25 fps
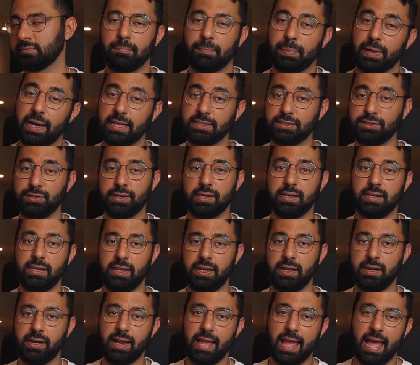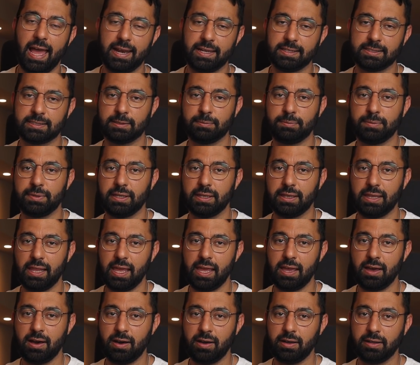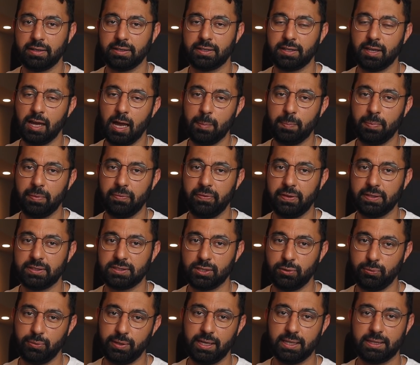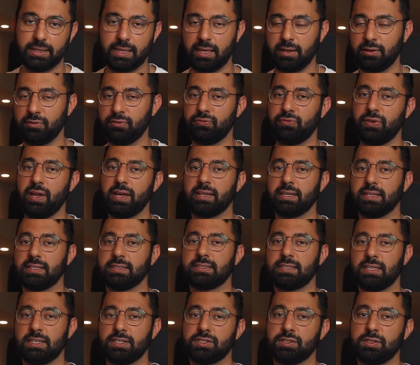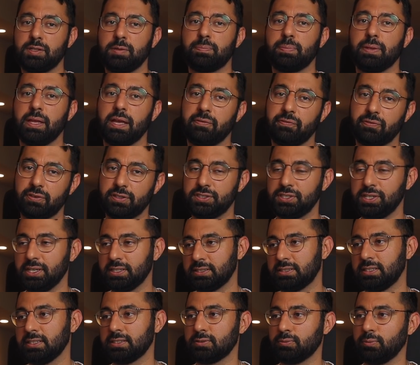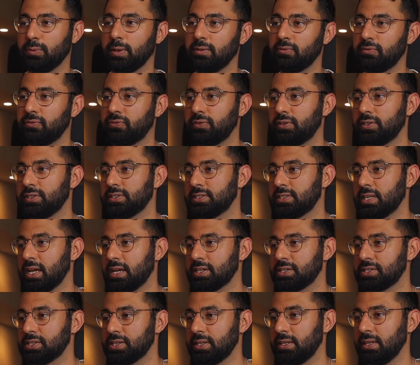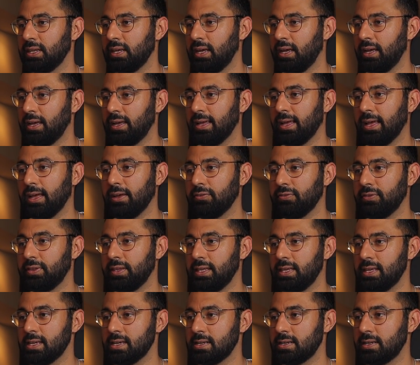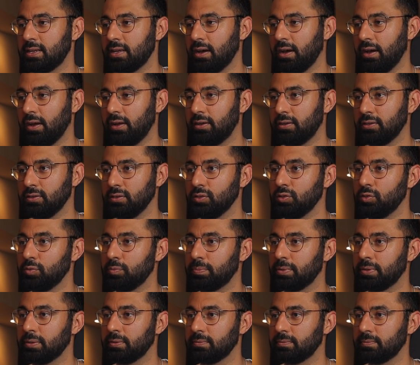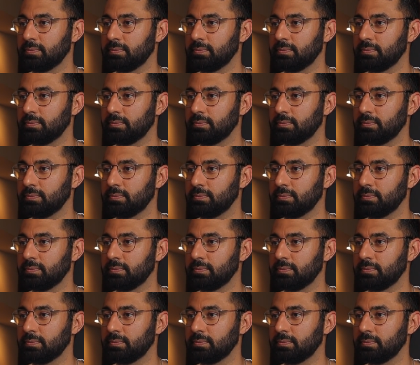But as you can hear, I added some delay on top of it, so we get that effect essentially playing for just this one first section of the entire loop.